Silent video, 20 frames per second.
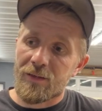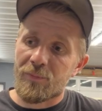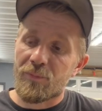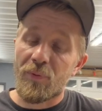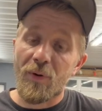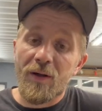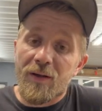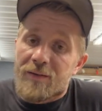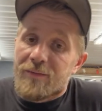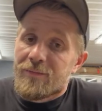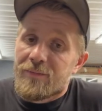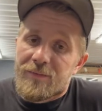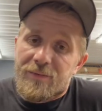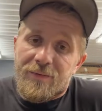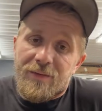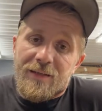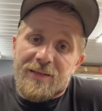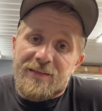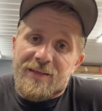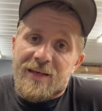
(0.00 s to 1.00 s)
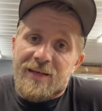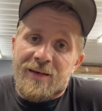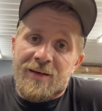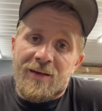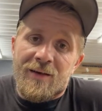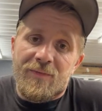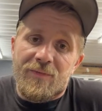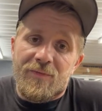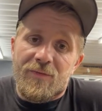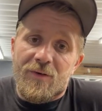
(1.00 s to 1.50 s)
But is that
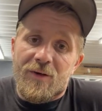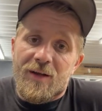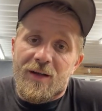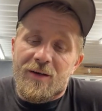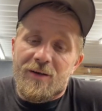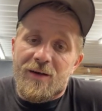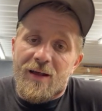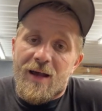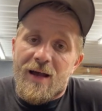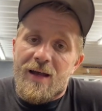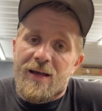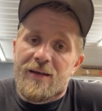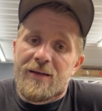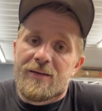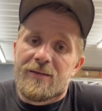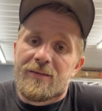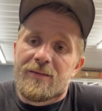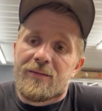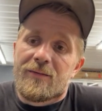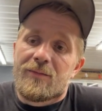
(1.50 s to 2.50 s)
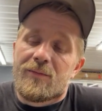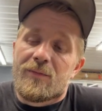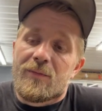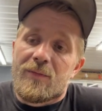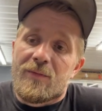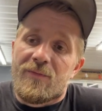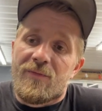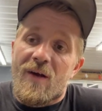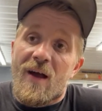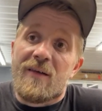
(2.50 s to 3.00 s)
enough for dig or die?
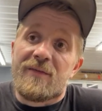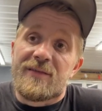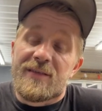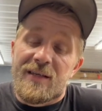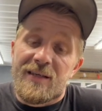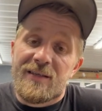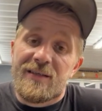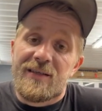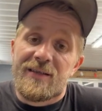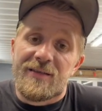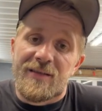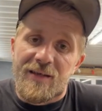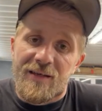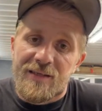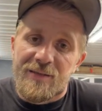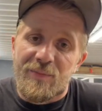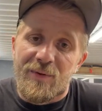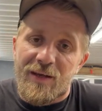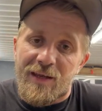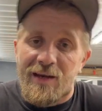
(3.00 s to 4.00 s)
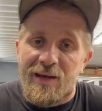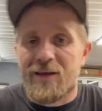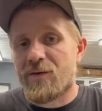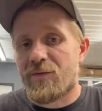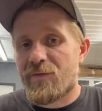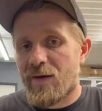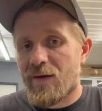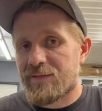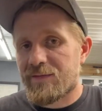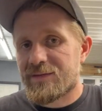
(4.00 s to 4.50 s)
560s is, but can I go
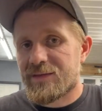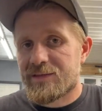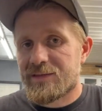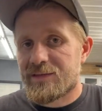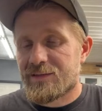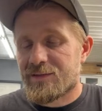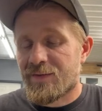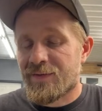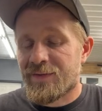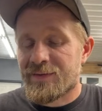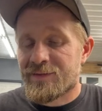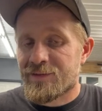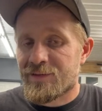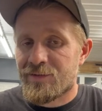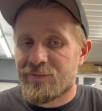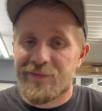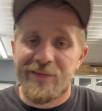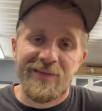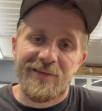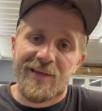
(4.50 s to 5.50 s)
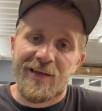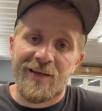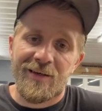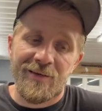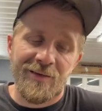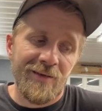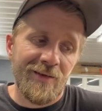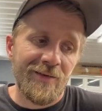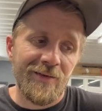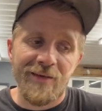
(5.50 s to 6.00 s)
560s on that surface? I don't
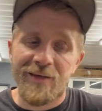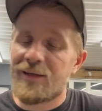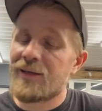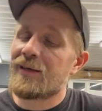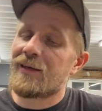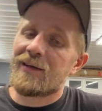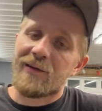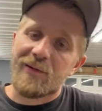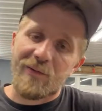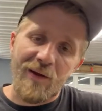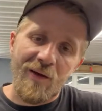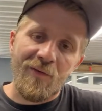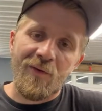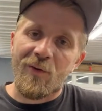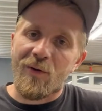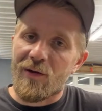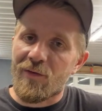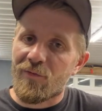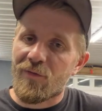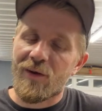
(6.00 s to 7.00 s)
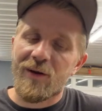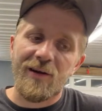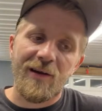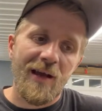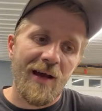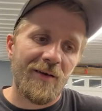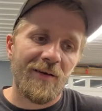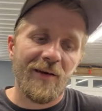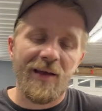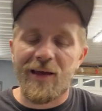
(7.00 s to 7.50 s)
know. We haven't quite figured
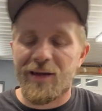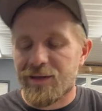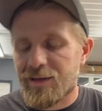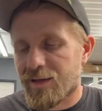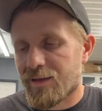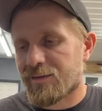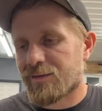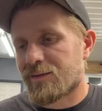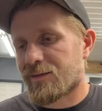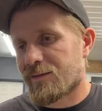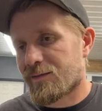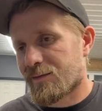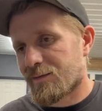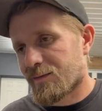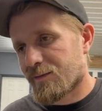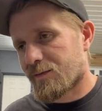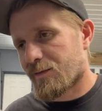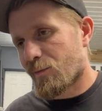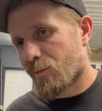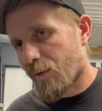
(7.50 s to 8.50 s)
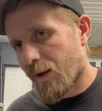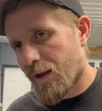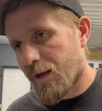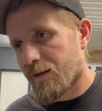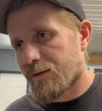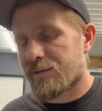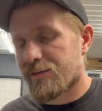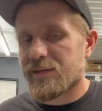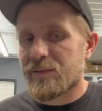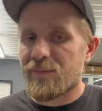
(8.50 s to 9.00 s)
out how to get the
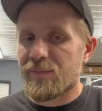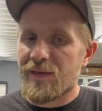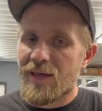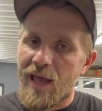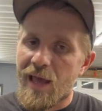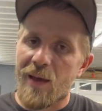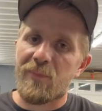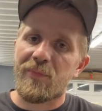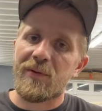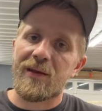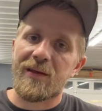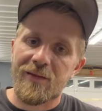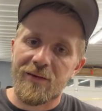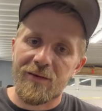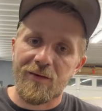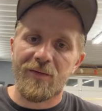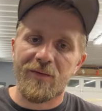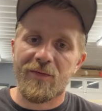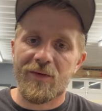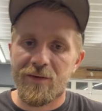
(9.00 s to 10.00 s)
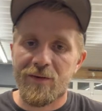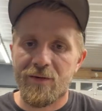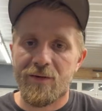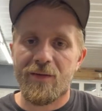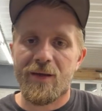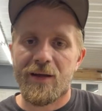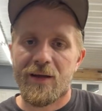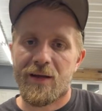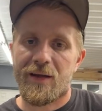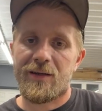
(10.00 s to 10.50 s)
weight to be happy in the Nova and all
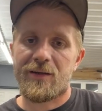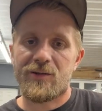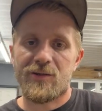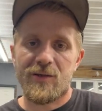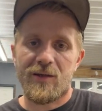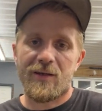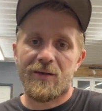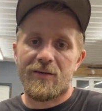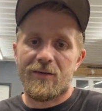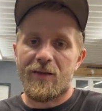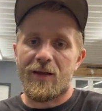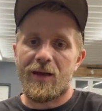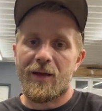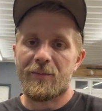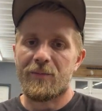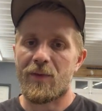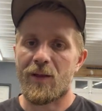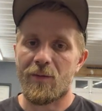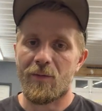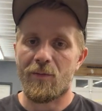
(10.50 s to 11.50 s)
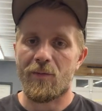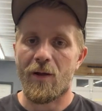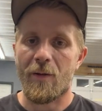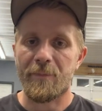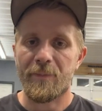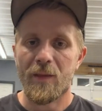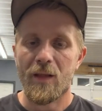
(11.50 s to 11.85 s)
that kind of shit and all that, blah, blah, blah.